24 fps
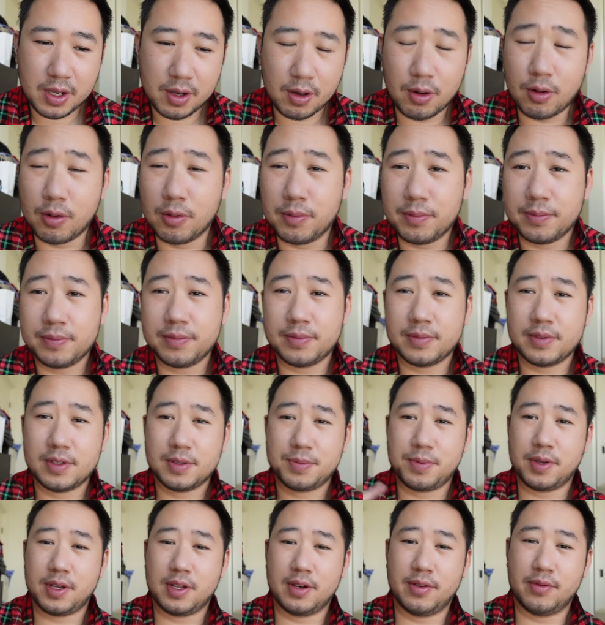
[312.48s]
oh,
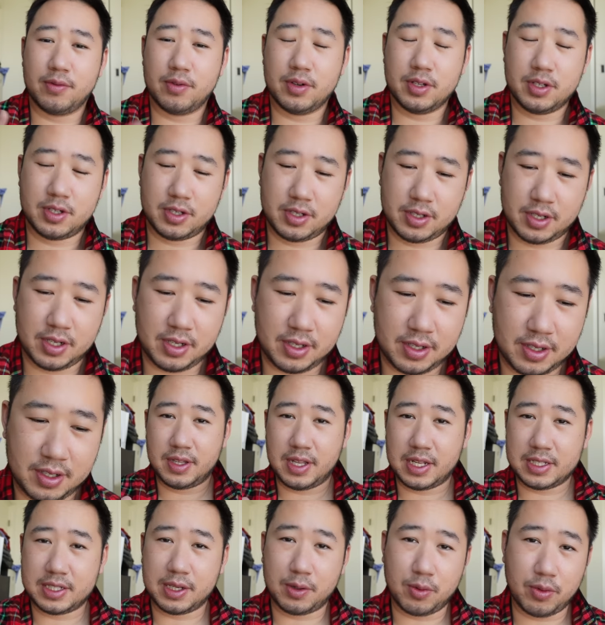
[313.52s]
speaking of which,
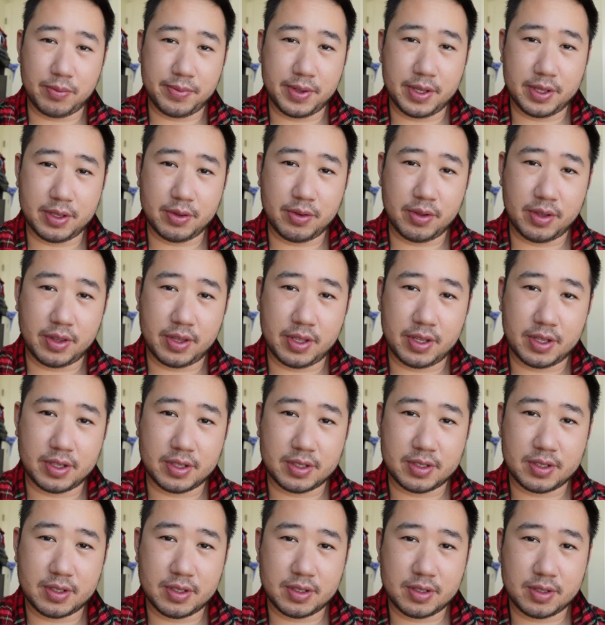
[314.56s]
that's how we've been doing
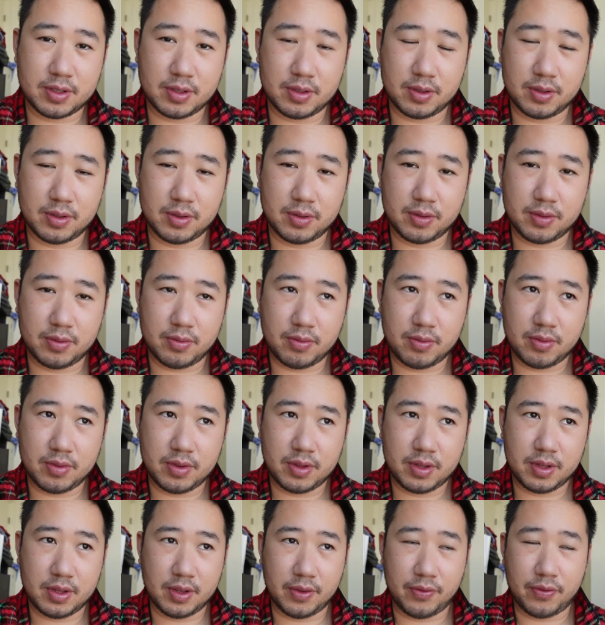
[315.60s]
things. So
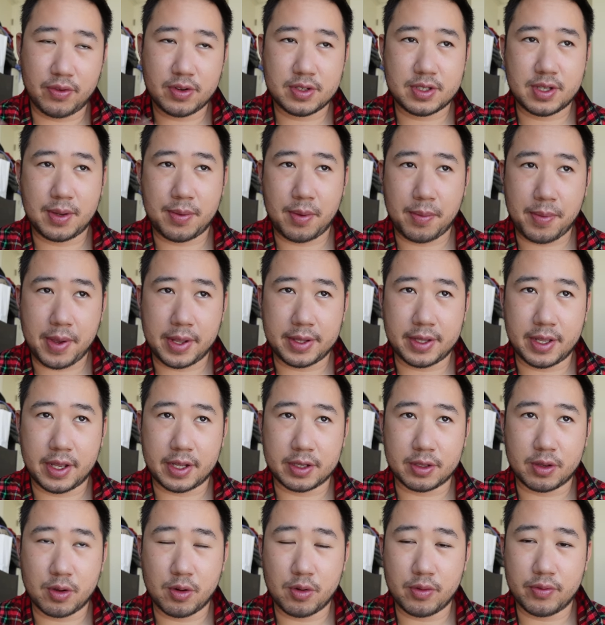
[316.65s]
the first time Amanda
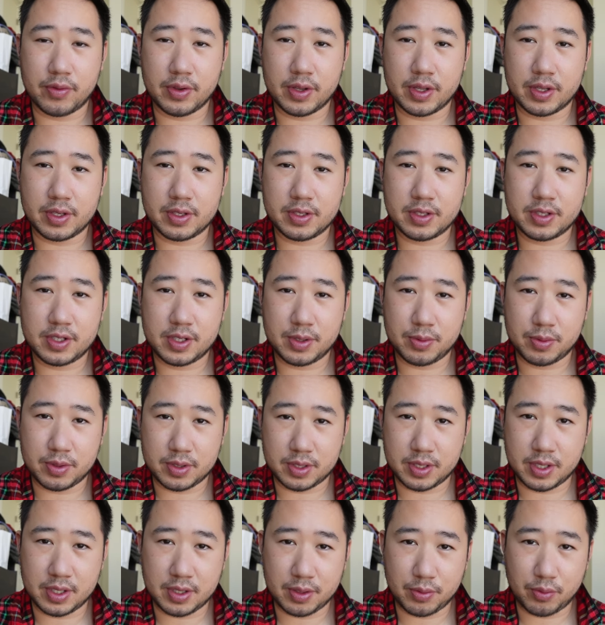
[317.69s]
had COVID, she
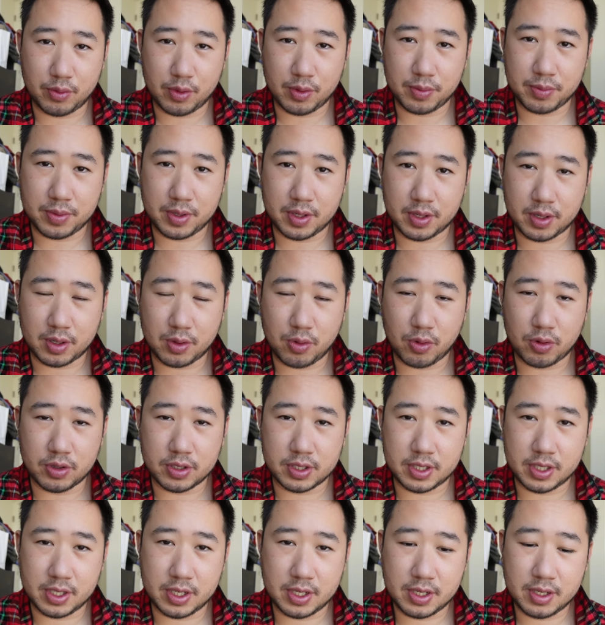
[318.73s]
was in the room here
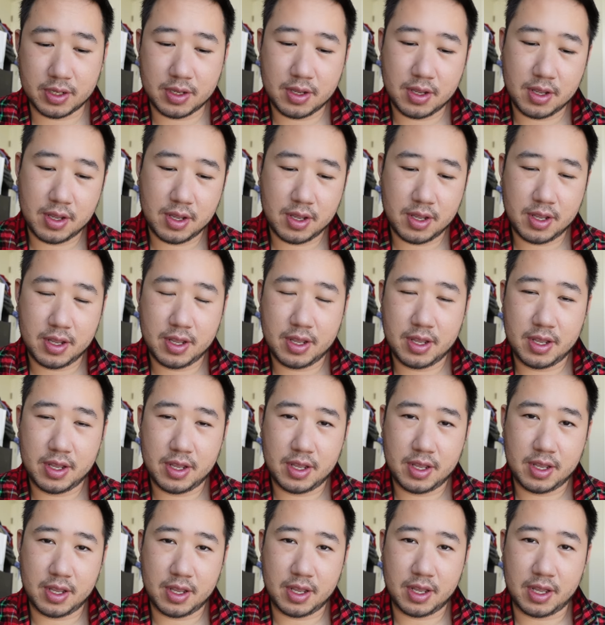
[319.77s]
quarantining
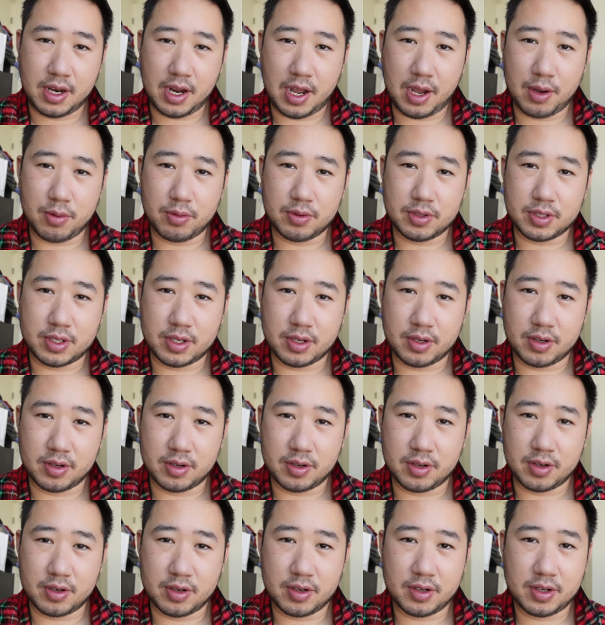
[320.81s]
and I was
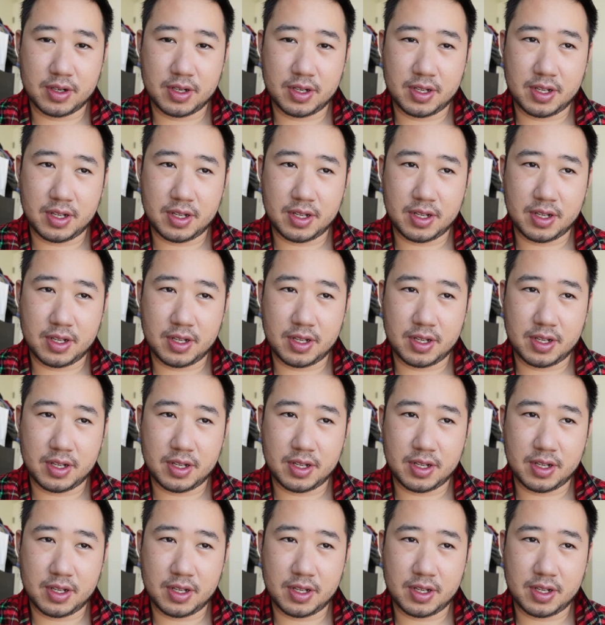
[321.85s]
her,